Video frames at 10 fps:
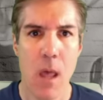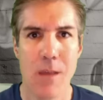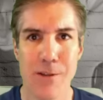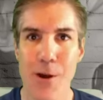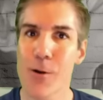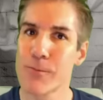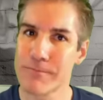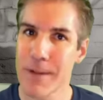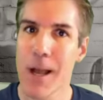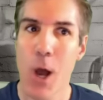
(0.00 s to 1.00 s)
So
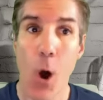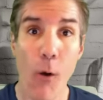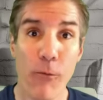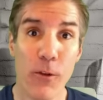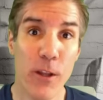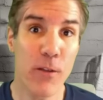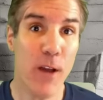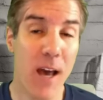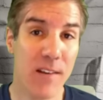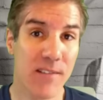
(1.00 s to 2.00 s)
hopefully you've
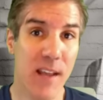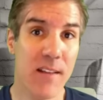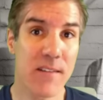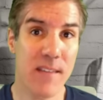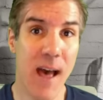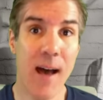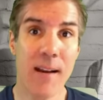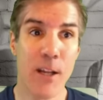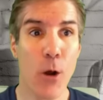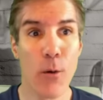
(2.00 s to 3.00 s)
got a sense
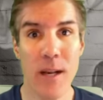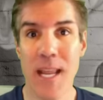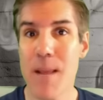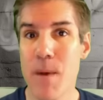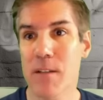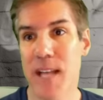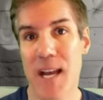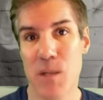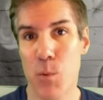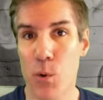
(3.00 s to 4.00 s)
that, an email
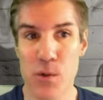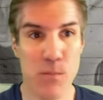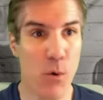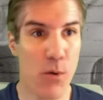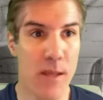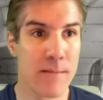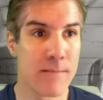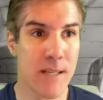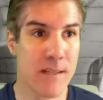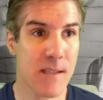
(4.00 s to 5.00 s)
dashboard is more than
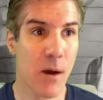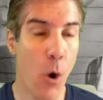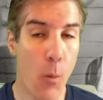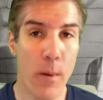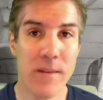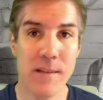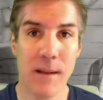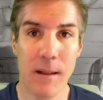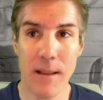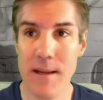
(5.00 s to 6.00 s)
just the opens and
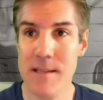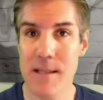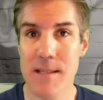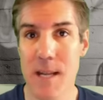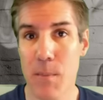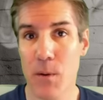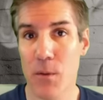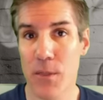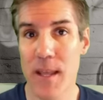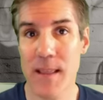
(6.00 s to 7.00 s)
clicks and the typical
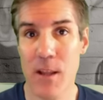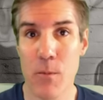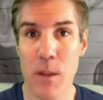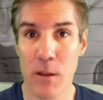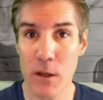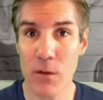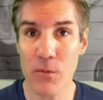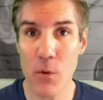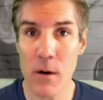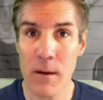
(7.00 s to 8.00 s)
thing that you've been looking
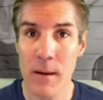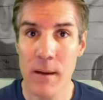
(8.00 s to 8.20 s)
for.